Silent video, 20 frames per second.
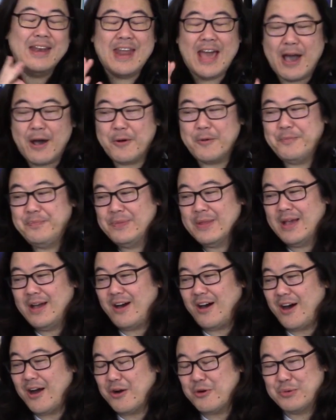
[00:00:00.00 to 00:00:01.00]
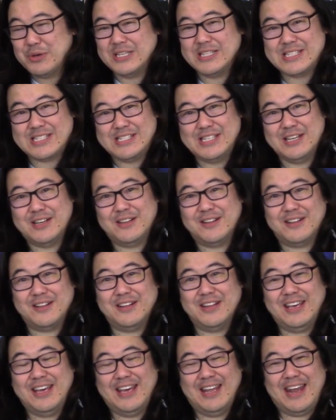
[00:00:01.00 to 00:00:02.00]
Now, are we
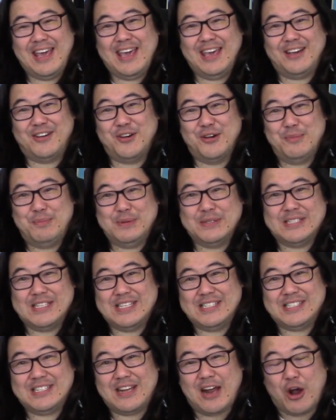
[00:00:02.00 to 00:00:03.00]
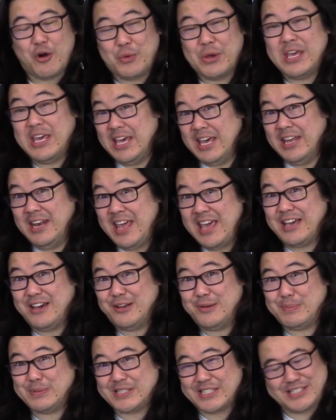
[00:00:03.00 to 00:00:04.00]
still in a good position? Are we in a
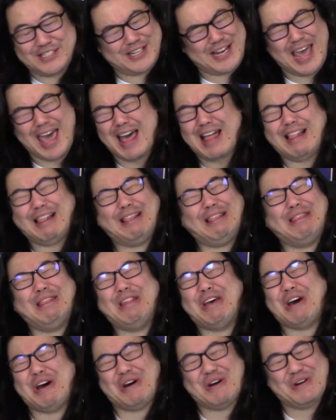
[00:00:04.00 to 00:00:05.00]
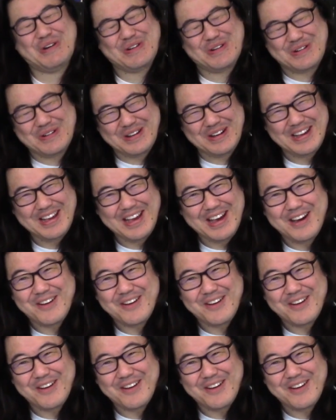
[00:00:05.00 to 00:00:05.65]
good position? Hell no!